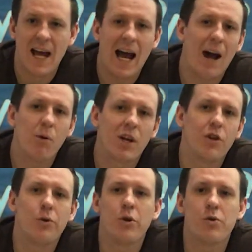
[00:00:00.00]
How can
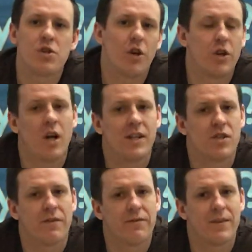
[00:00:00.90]
you use your
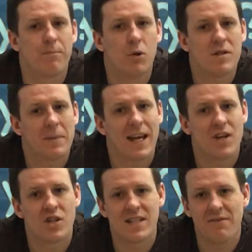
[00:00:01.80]
knowledge of
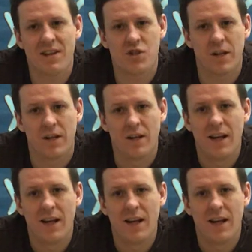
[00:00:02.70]
multiplication and division